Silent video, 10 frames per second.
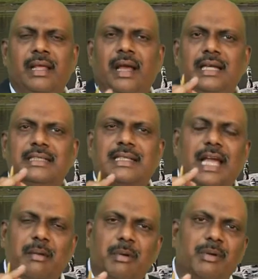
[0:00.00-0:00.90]
is
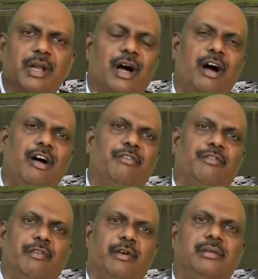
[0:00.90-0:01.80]
capable
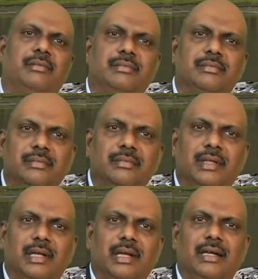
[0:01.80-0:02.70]
of
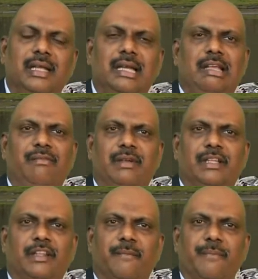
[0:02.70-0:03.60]
dealing
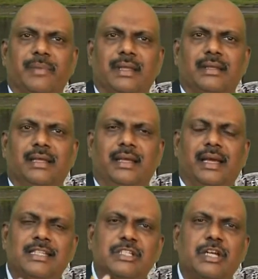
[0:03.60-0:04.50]
with the
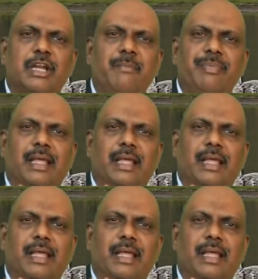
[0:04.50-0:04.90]
extreme